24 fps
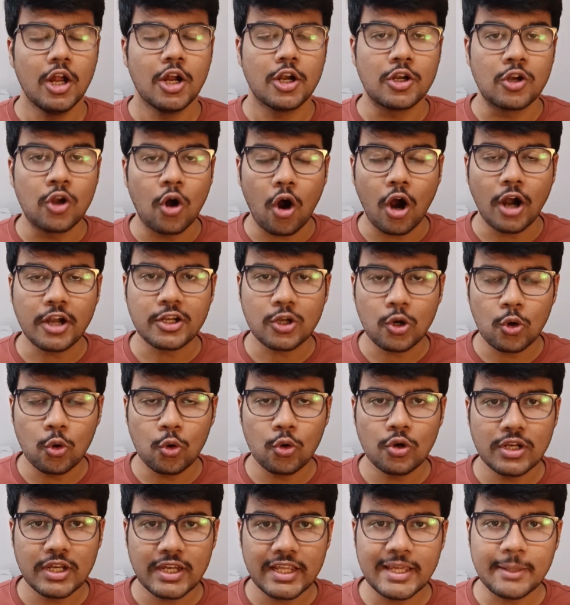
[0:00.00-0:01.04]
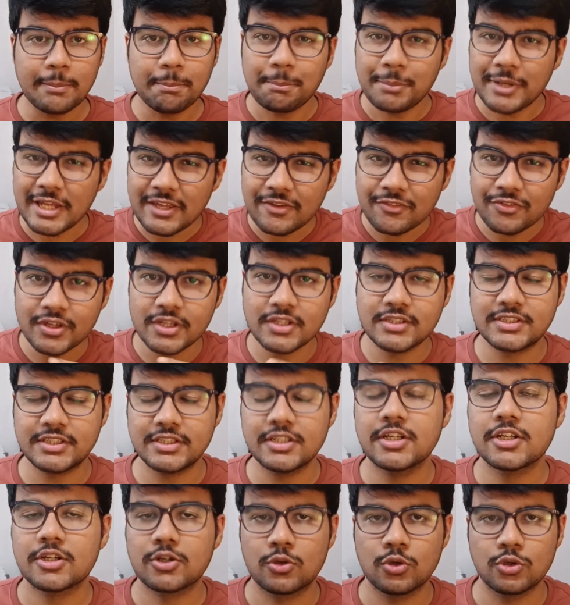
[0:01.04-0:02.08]
Not only previous
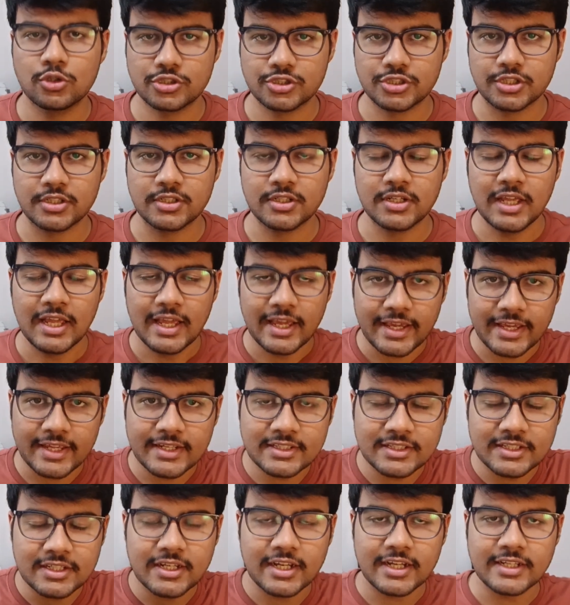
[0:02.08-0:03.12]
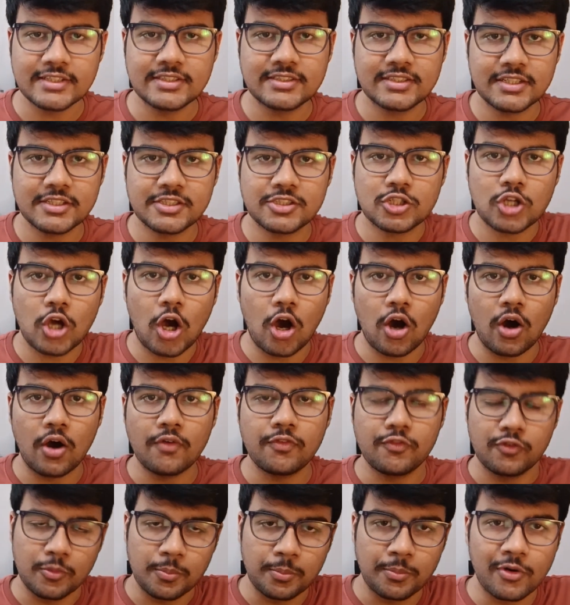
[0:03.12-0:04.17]
year question, it consists
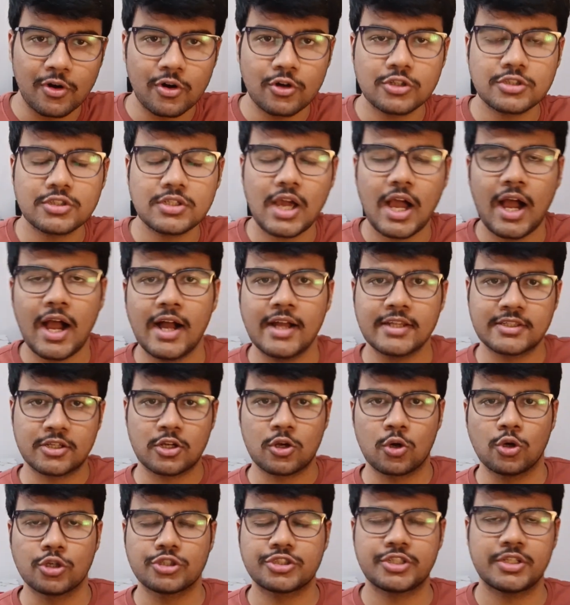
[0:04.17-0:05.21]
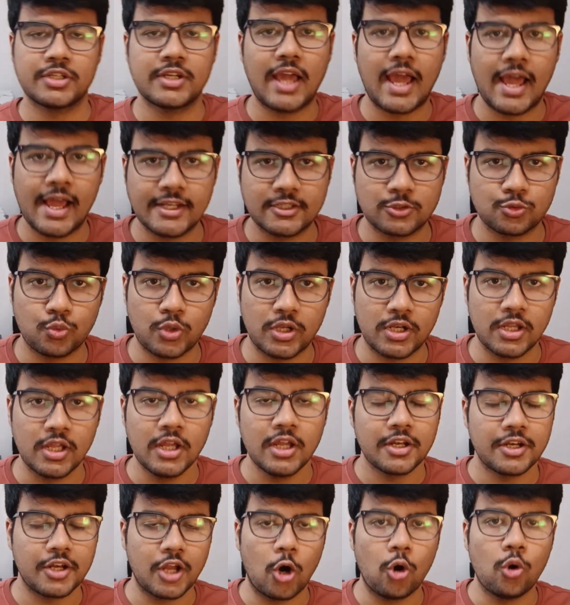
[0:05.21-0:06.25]
of most asked question as well.
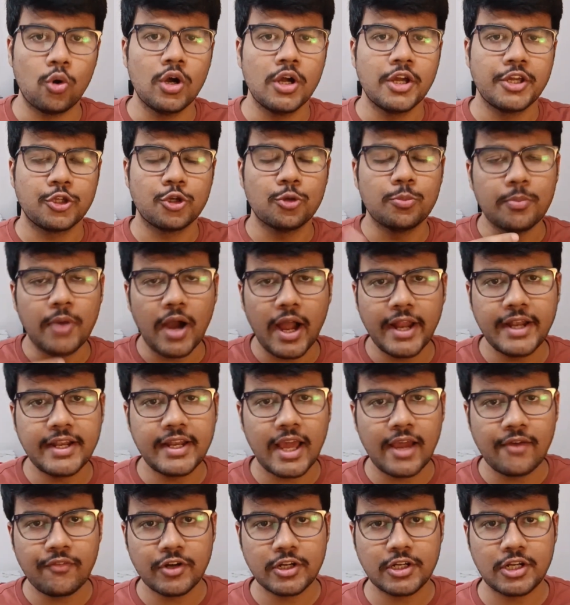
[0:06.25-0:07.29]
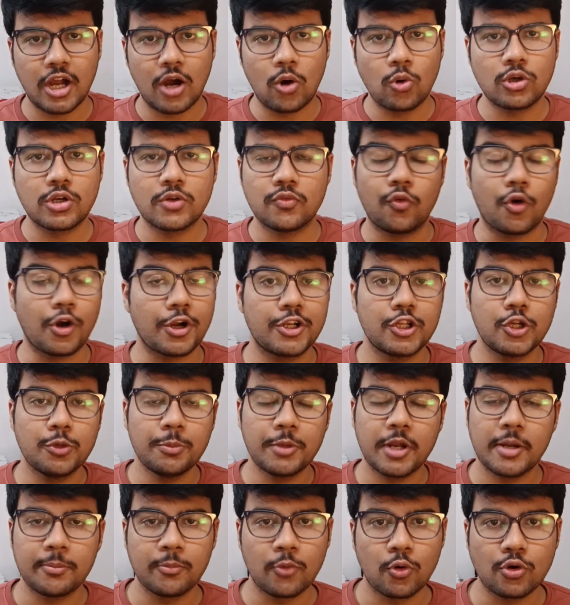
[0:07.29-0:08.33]
Now, you might have a doubt, what do you
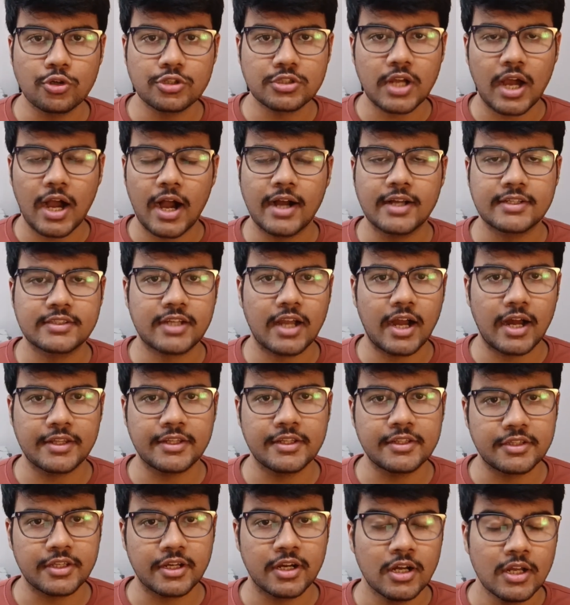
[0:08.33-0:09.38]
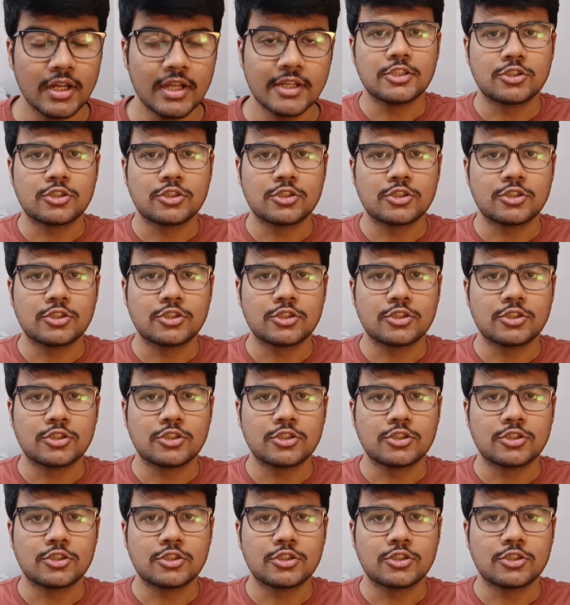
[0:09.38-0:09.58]
mean most asked Aditya?